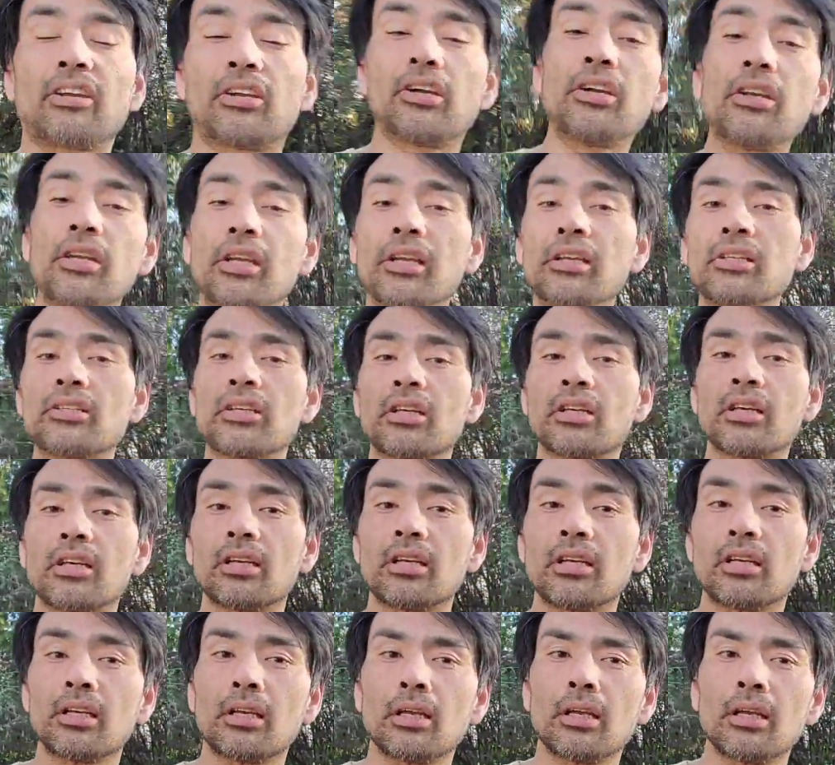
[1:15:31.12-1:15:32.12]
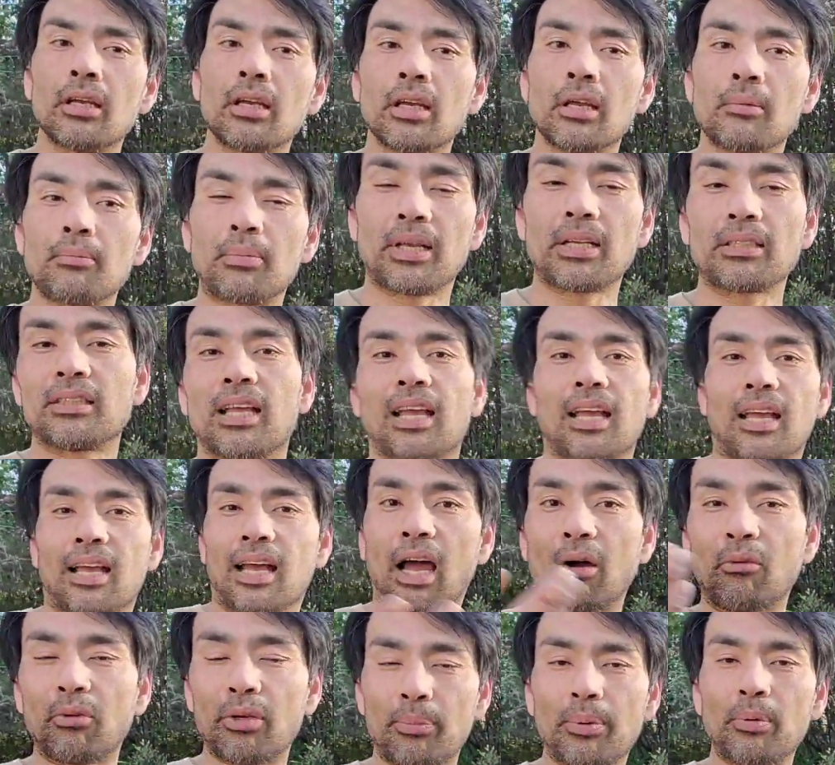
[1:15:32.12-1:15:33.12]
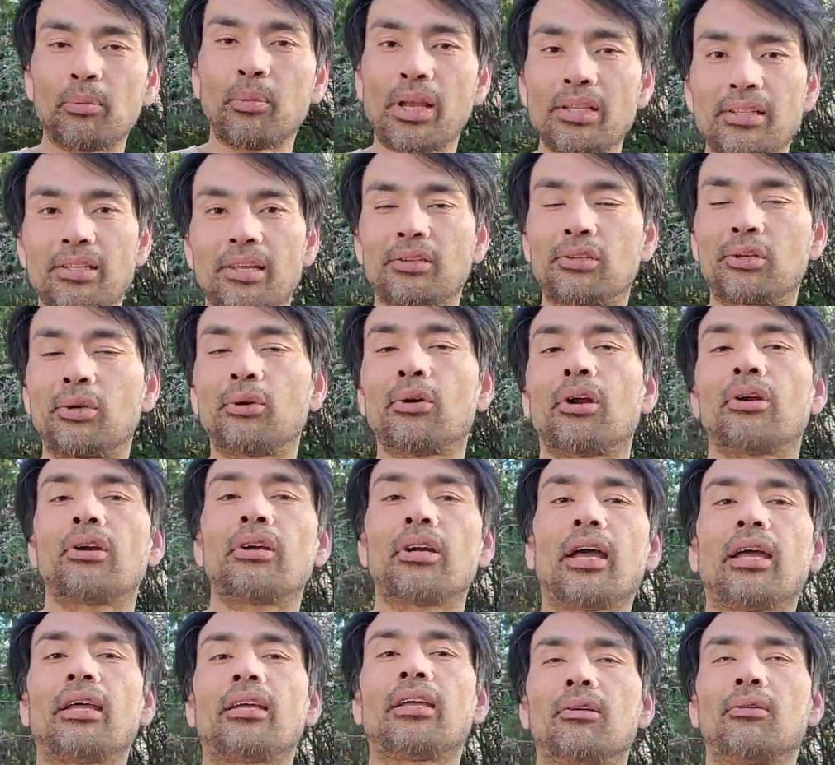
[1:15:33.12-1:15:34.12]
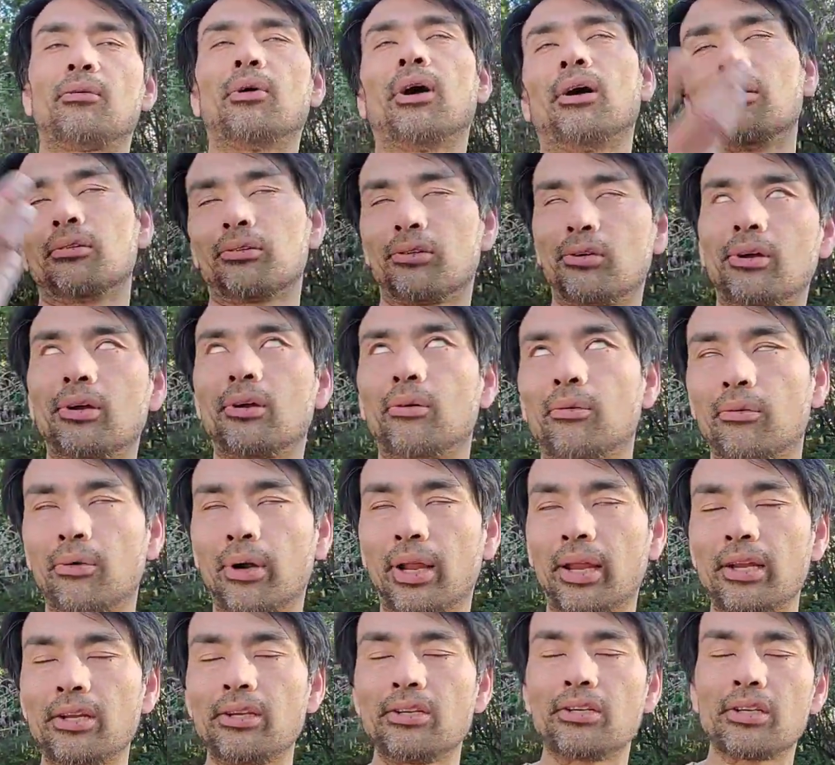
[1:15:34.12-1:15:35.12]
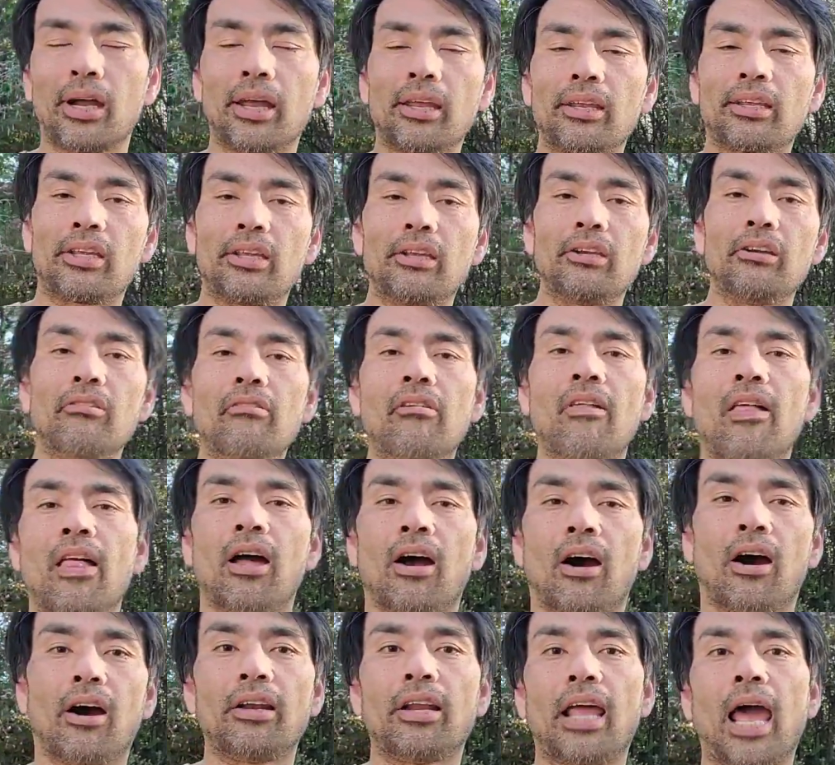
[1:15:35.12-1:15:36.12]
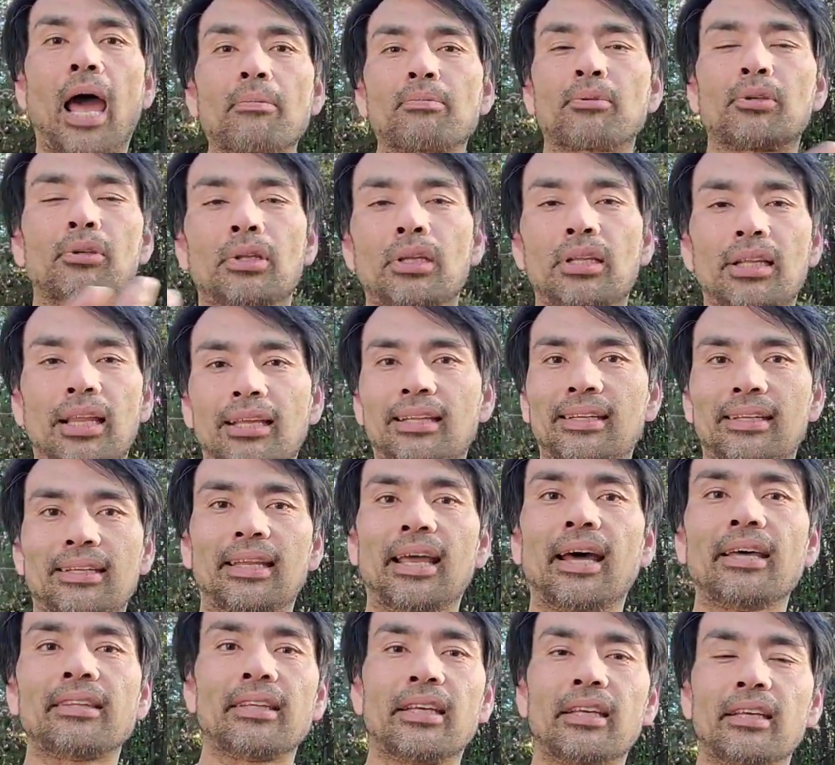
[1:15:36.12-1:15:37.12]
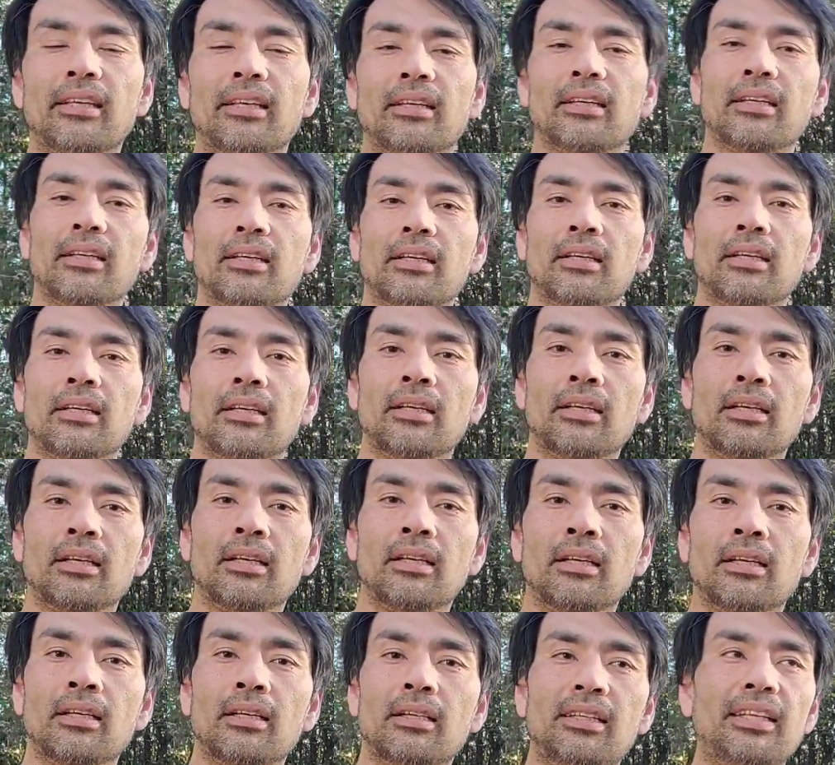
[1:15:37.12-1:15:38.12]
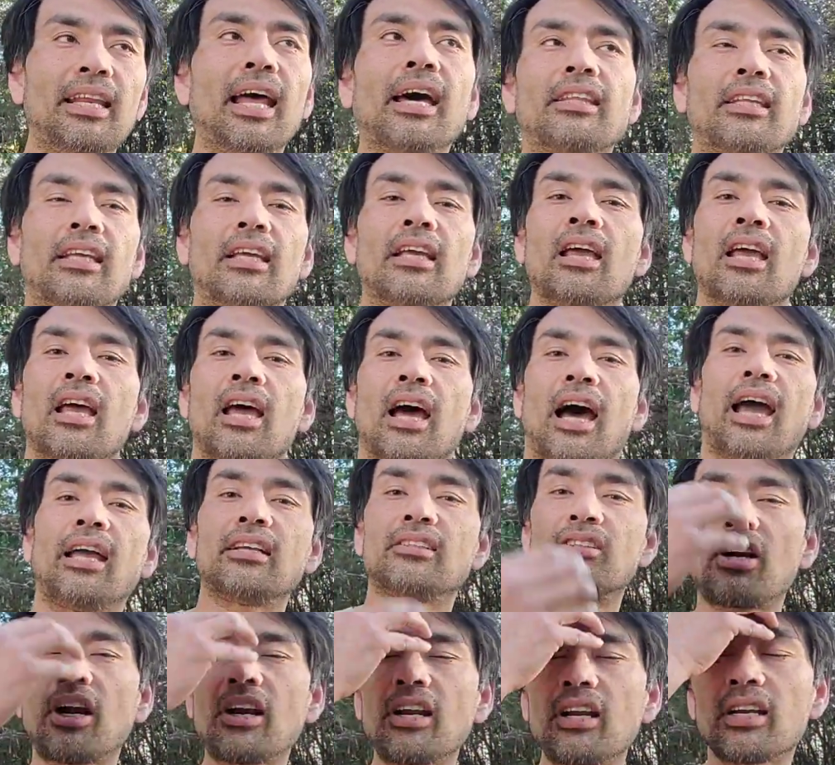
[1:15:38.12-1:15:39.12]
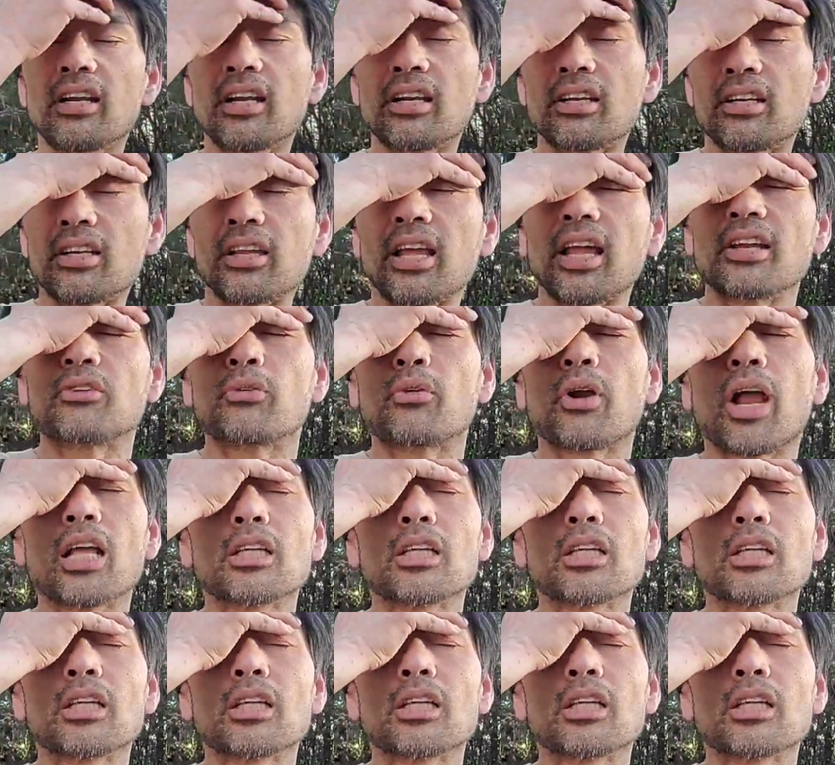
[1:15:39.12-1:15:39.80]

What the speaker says: thank goodness, because I would have been wasting a 200 range IQ on absolutely like nothing. I started a